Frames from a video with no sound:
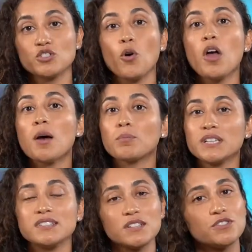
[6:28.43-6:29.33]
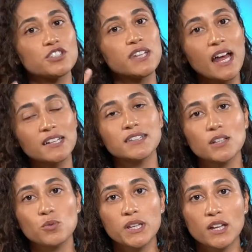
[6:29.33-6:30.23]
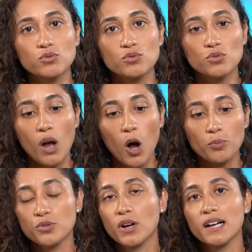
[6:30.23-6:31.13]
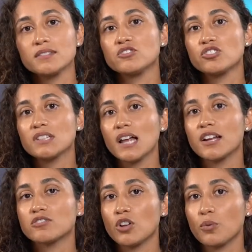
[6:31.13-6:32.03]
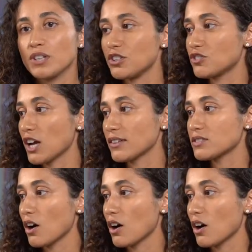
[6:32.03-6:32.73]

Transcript: So please, if there's anything we can do to help you guys, just let us know in the chat.